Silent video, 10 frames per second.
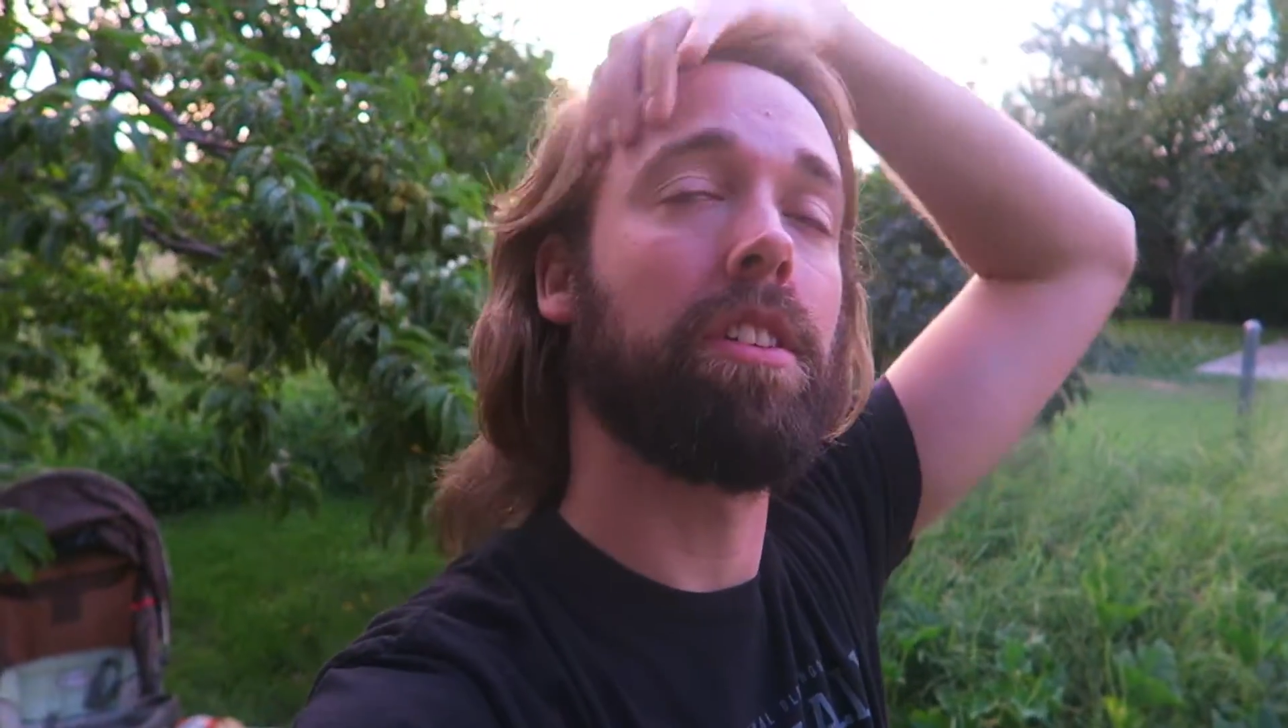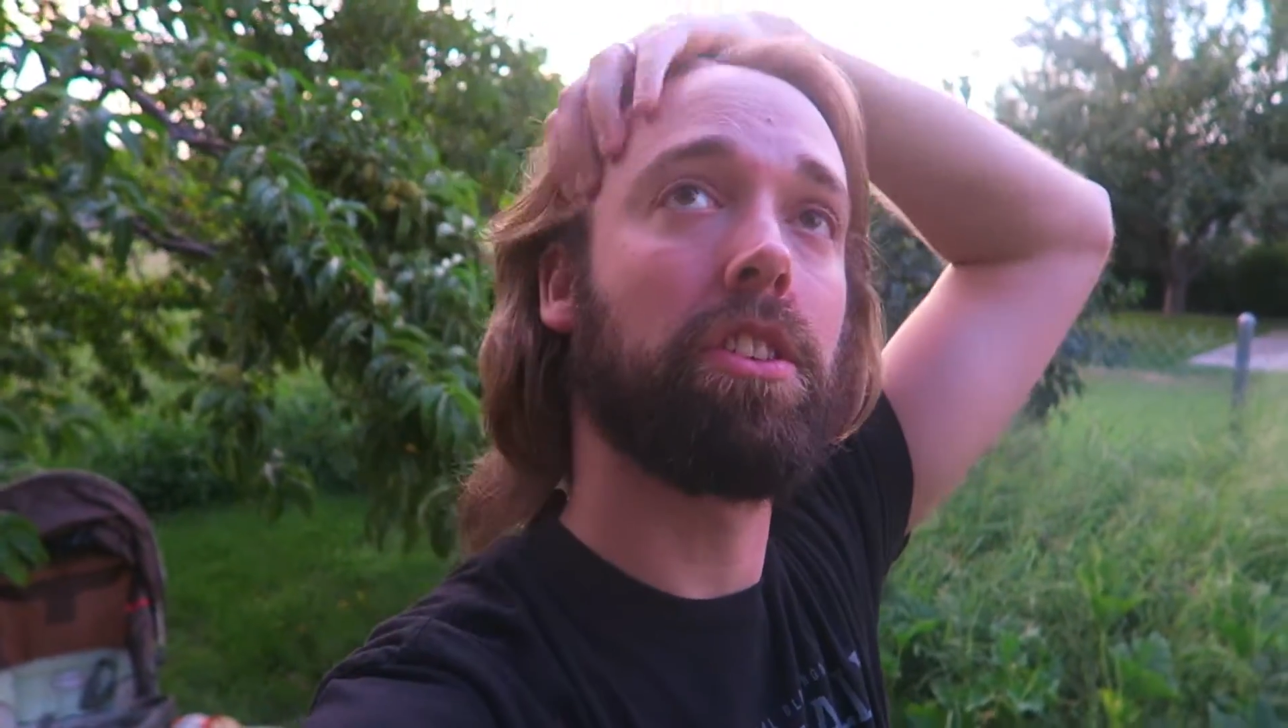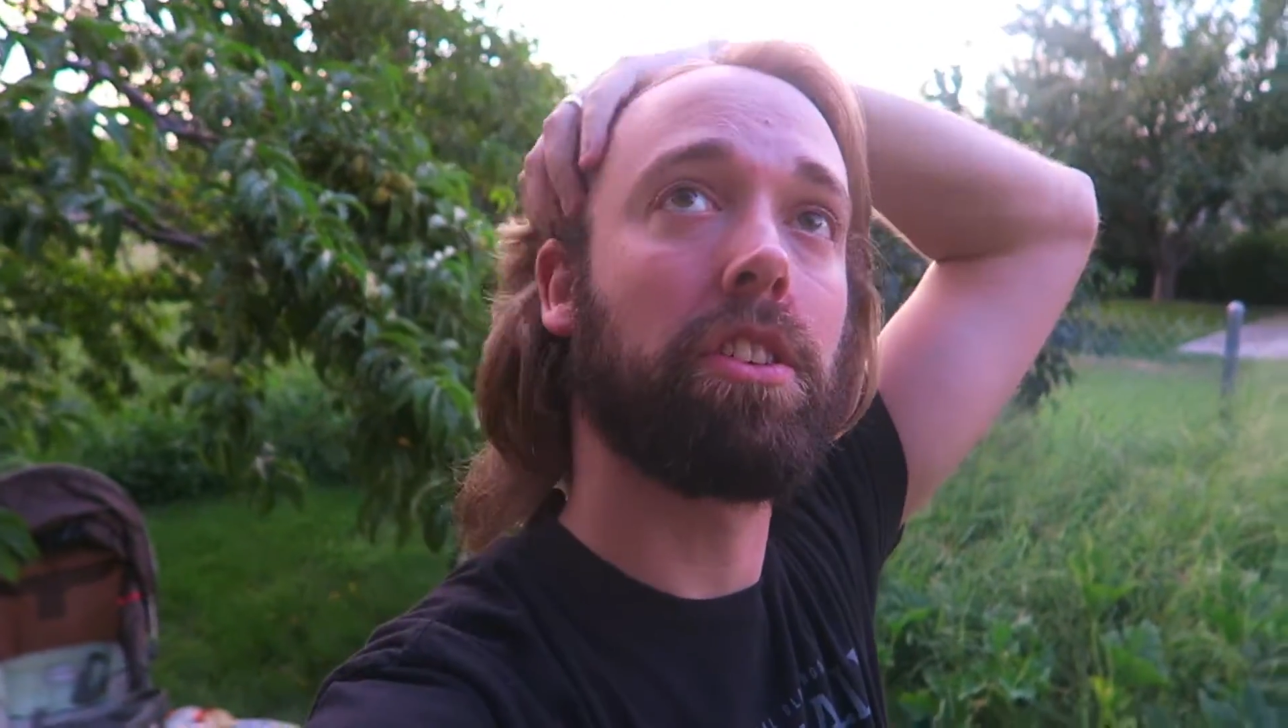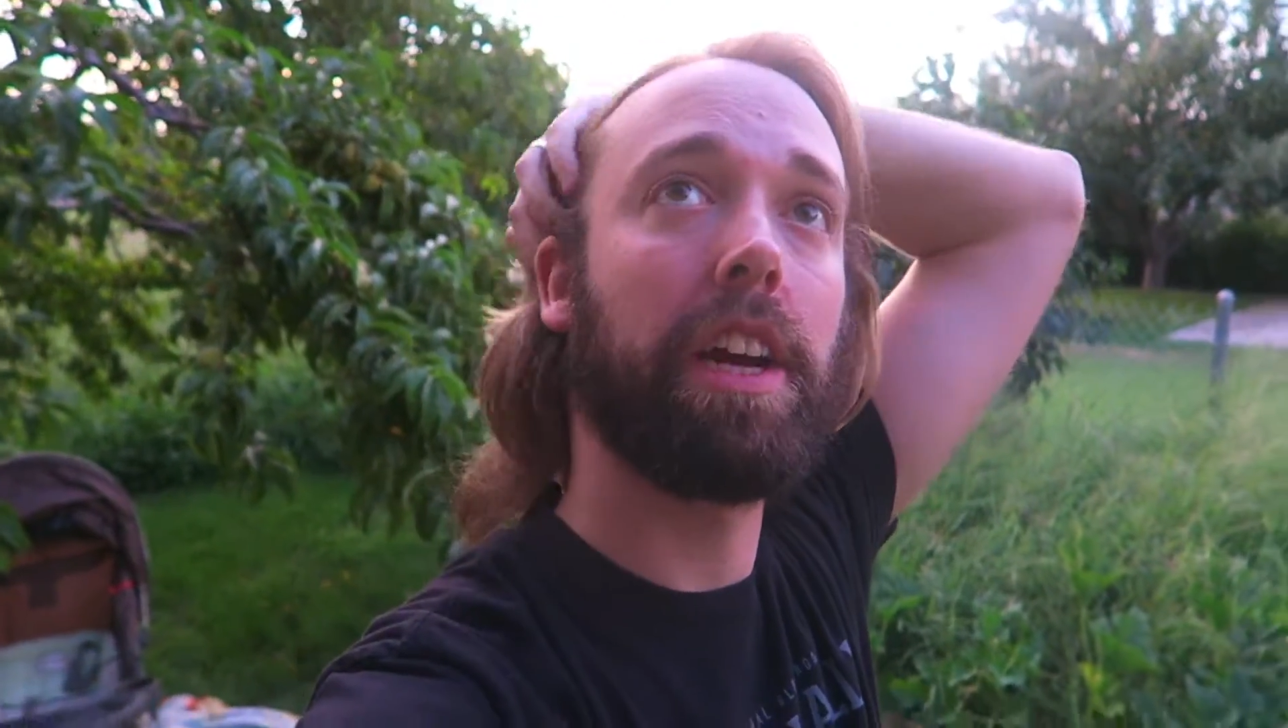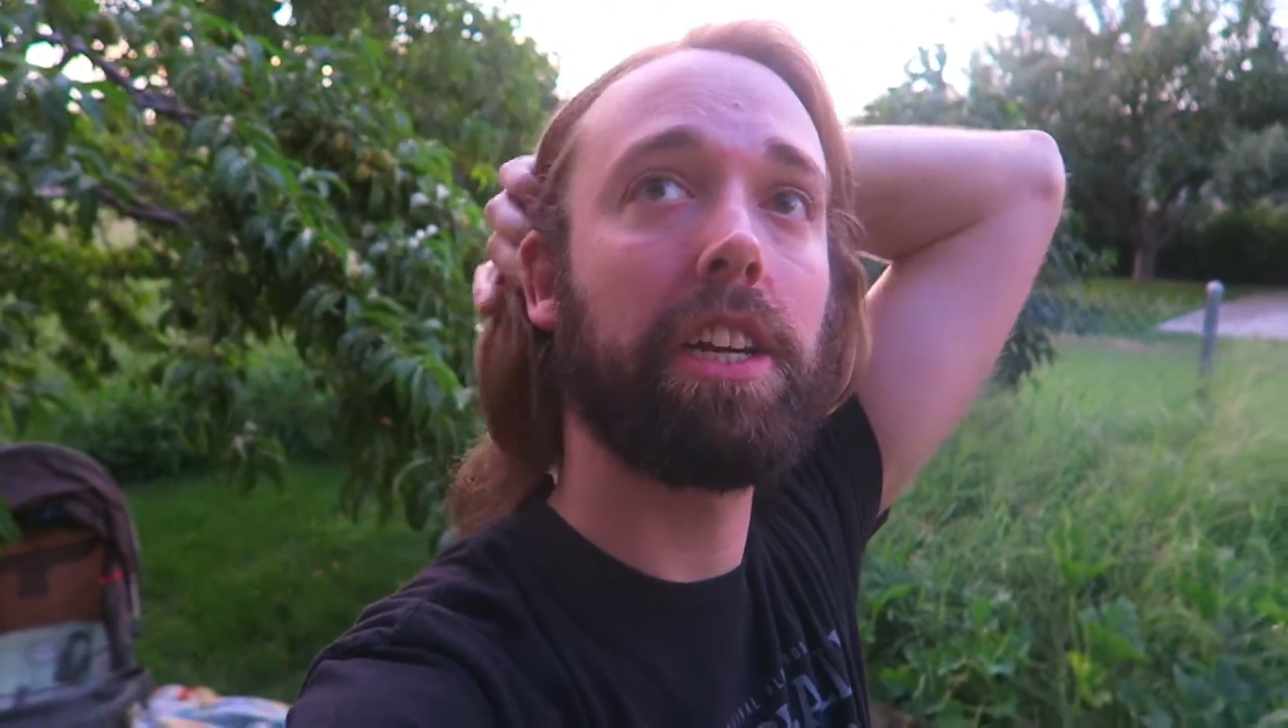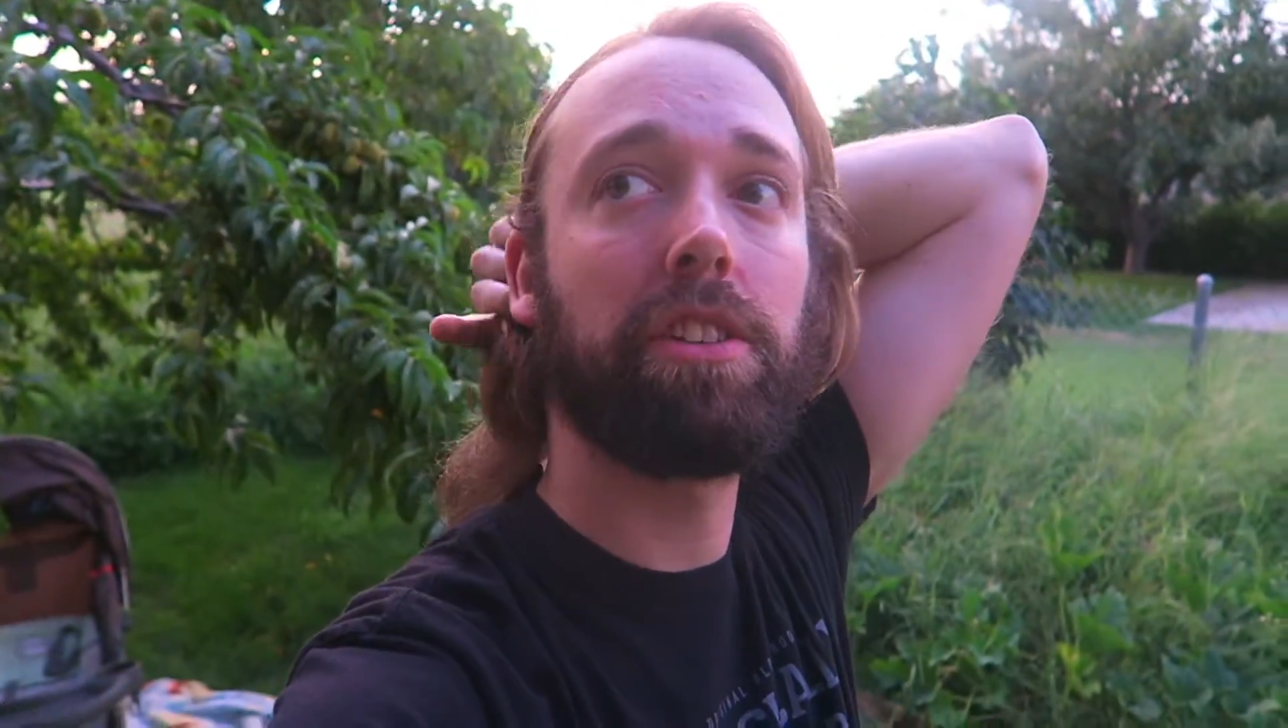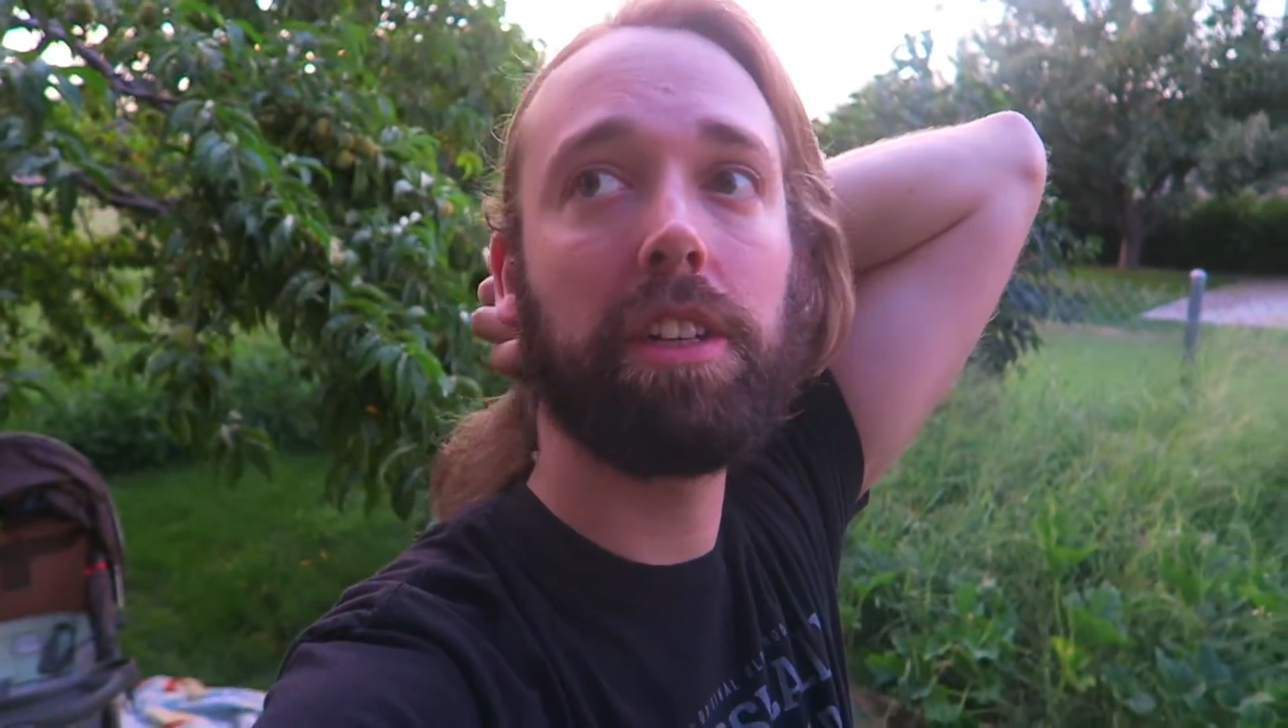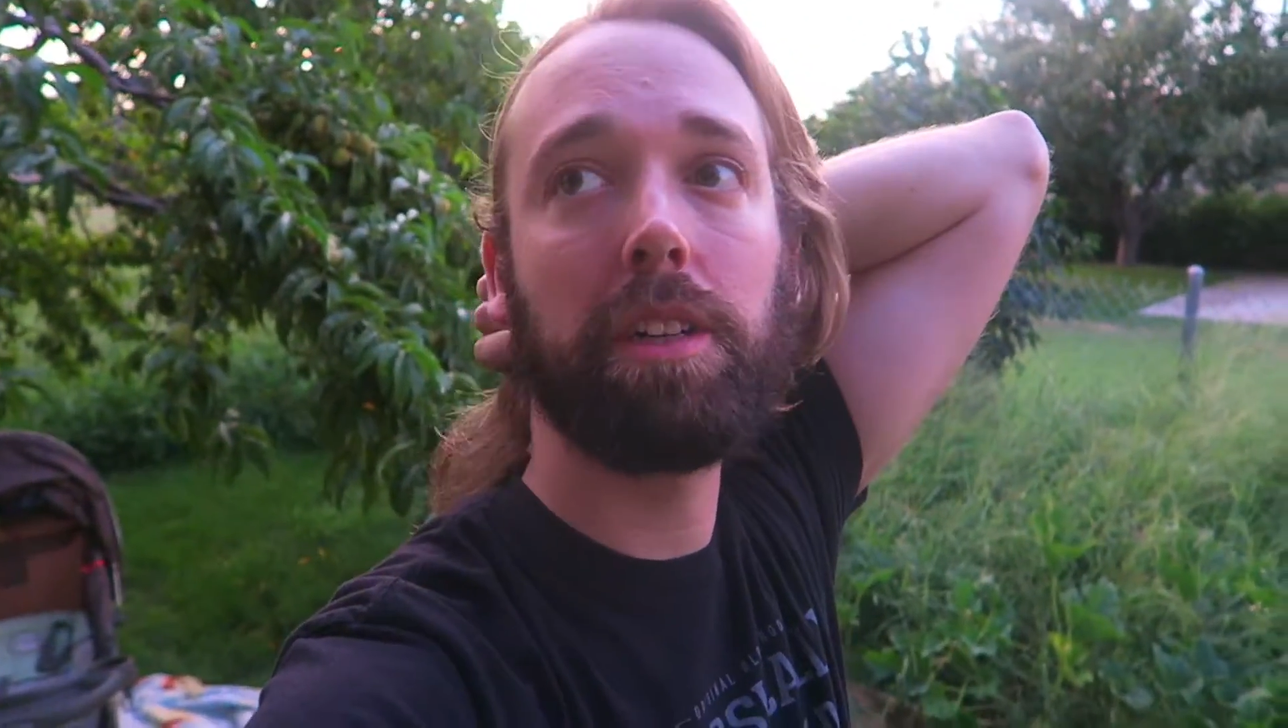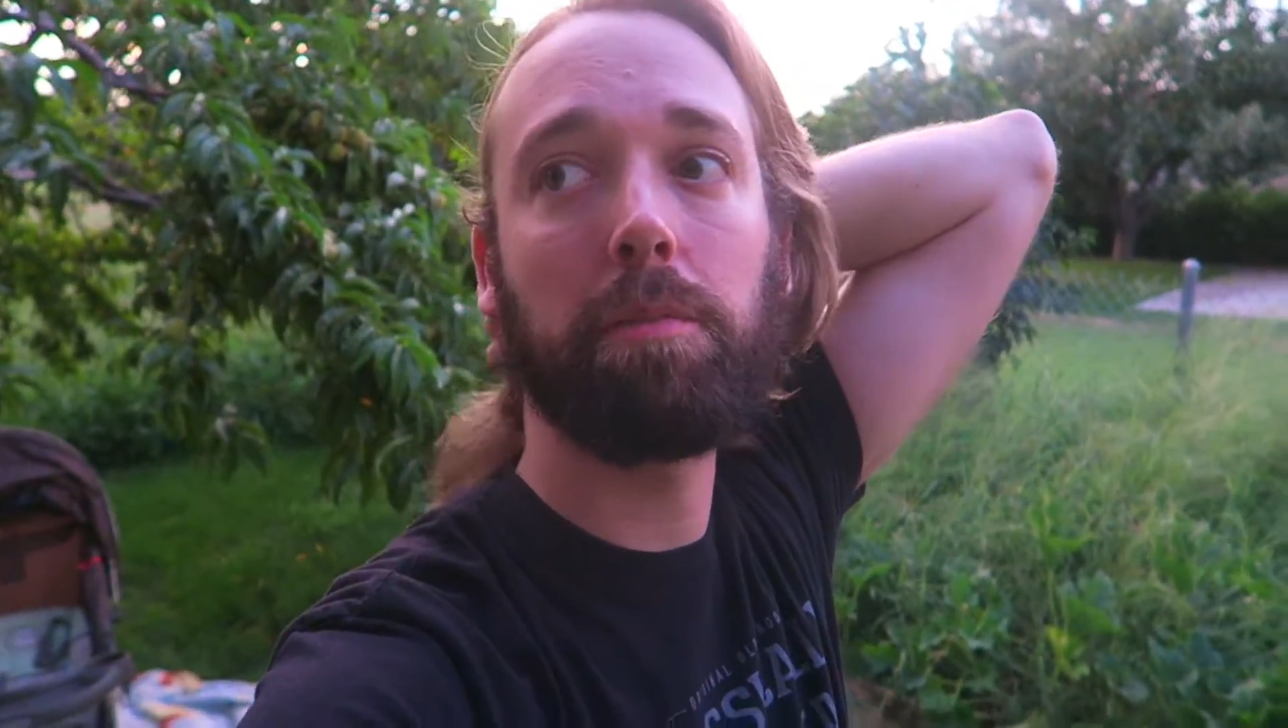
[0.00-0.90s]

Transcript: such a great tree,